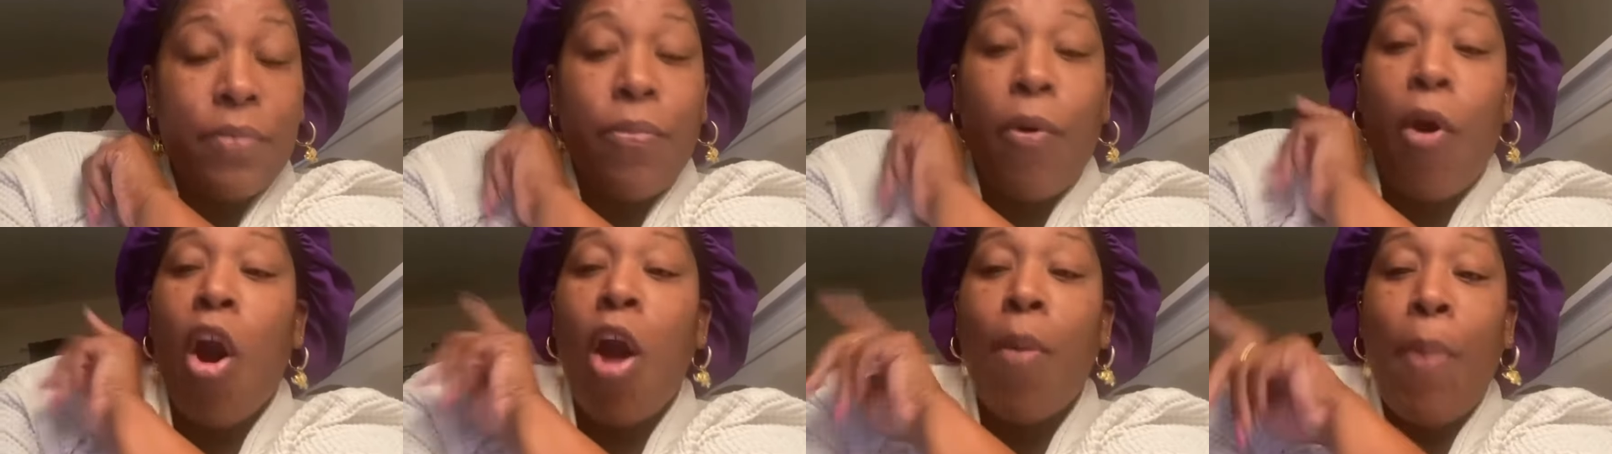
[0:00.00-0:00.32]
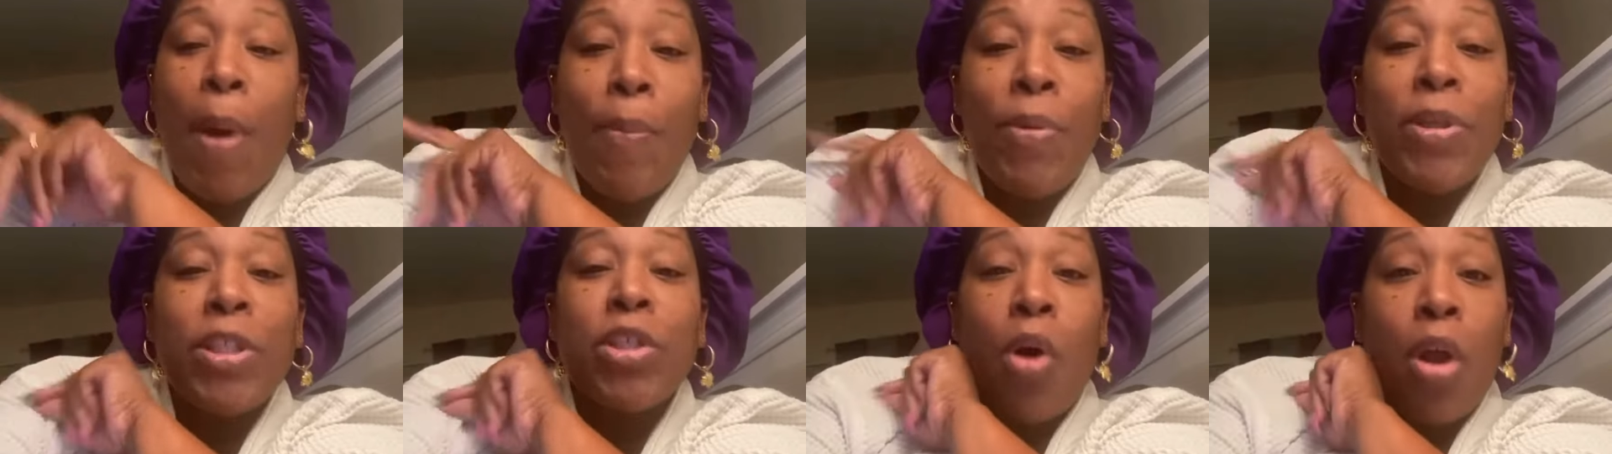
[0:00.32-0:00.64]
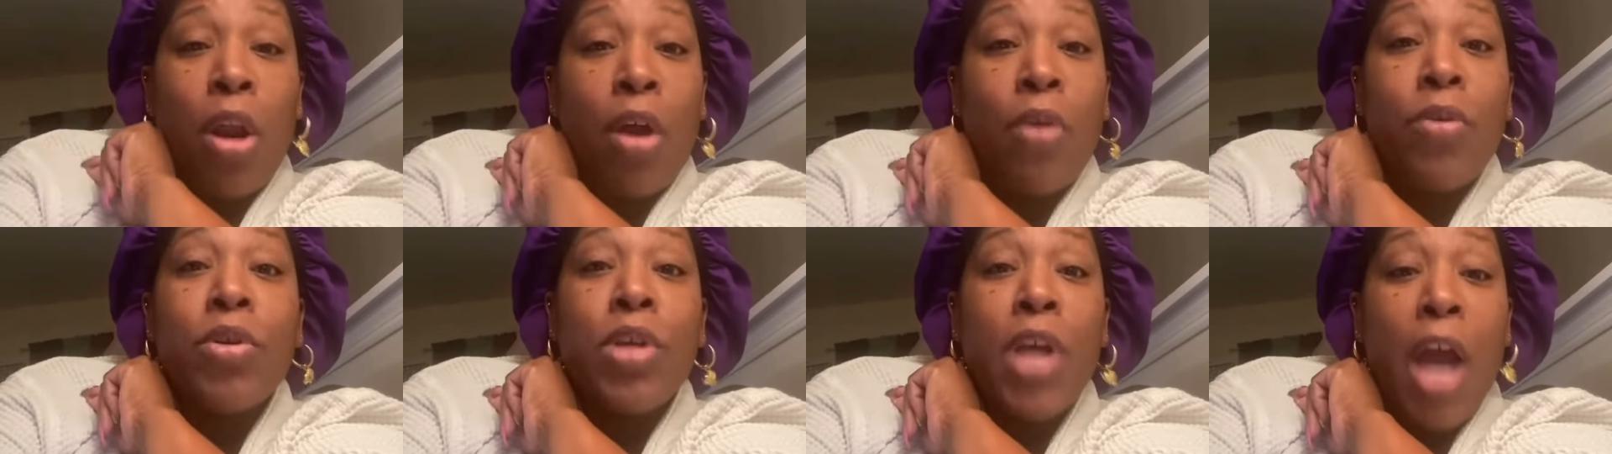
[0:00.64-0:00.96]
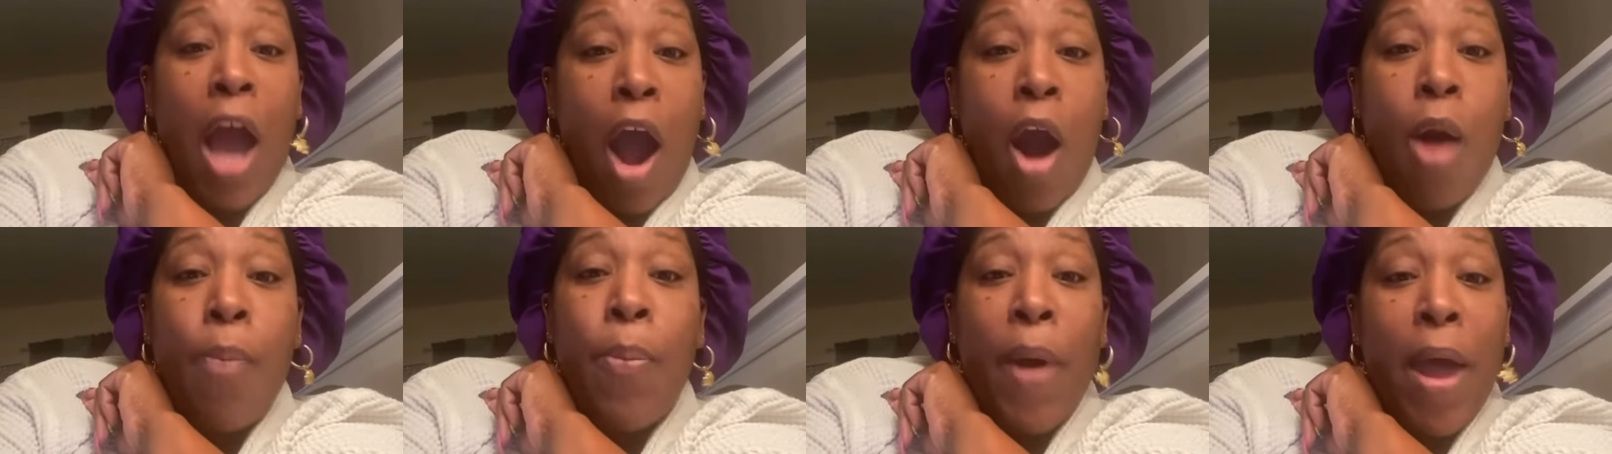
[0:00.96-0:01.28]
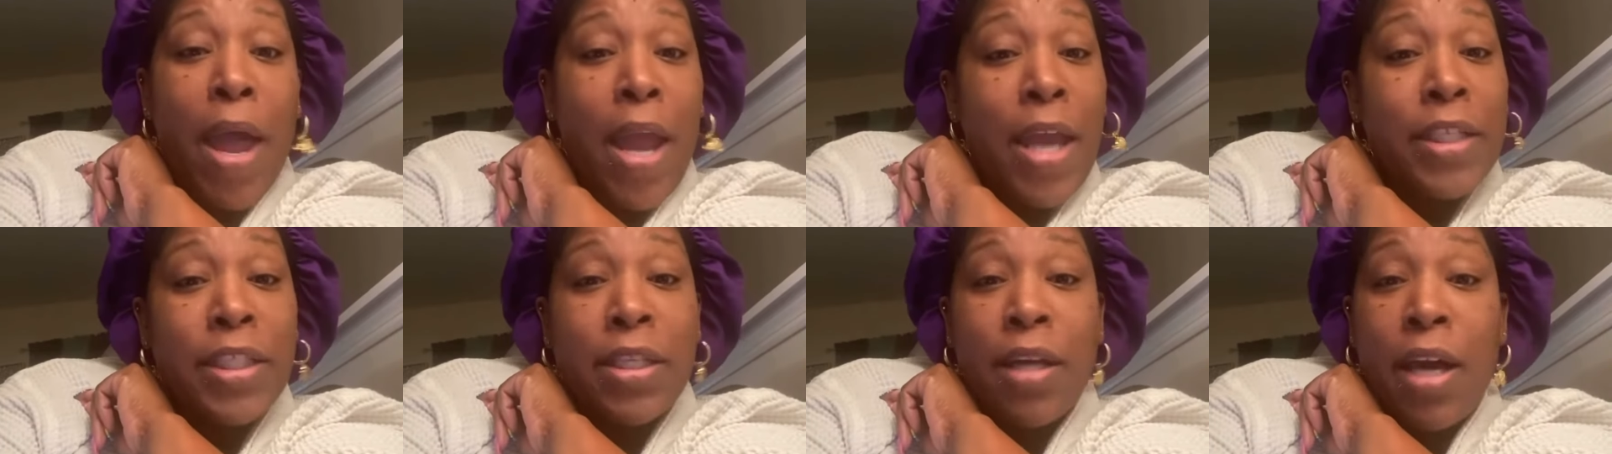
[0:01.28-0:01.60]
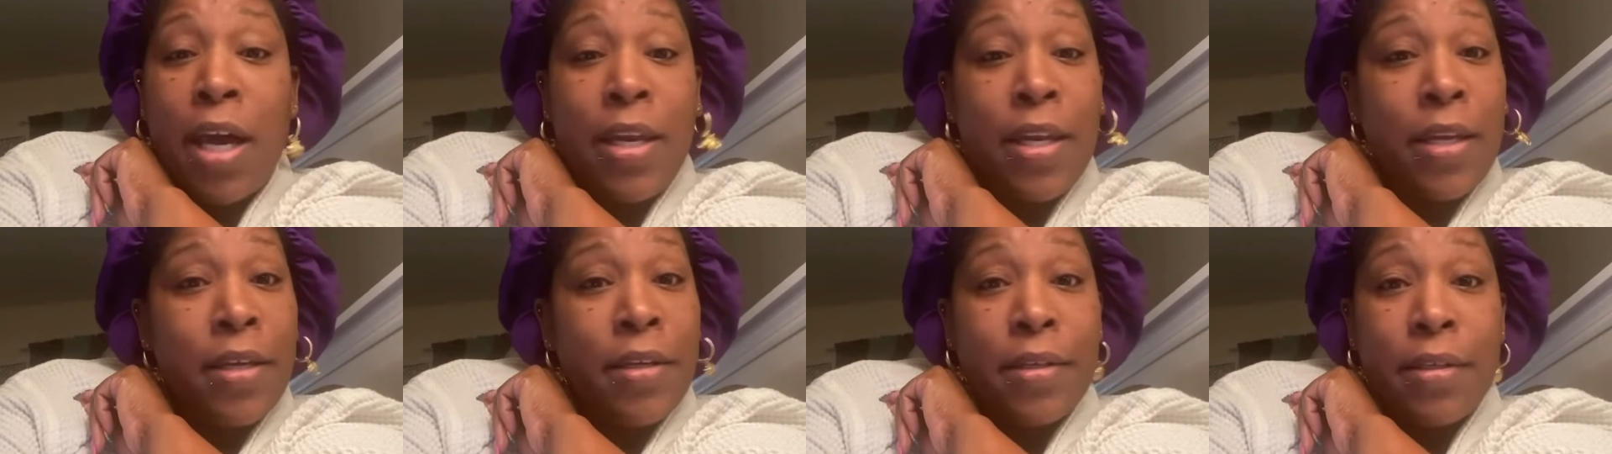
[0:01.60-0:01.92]
worry about what's going on y'all page,
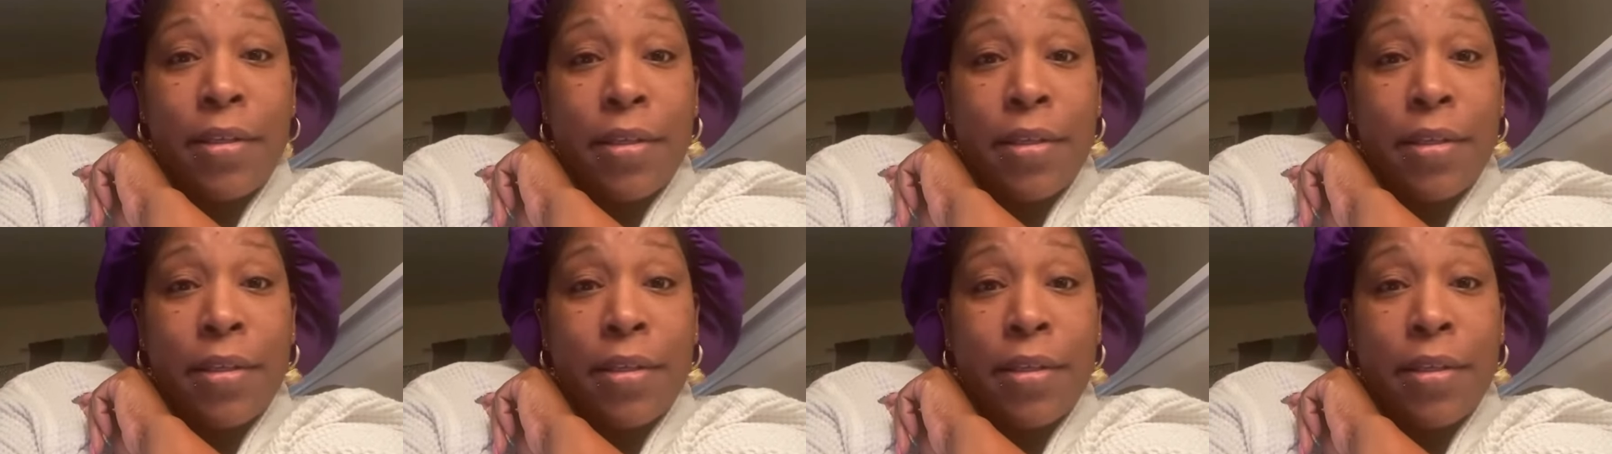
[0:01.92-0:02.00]
honey.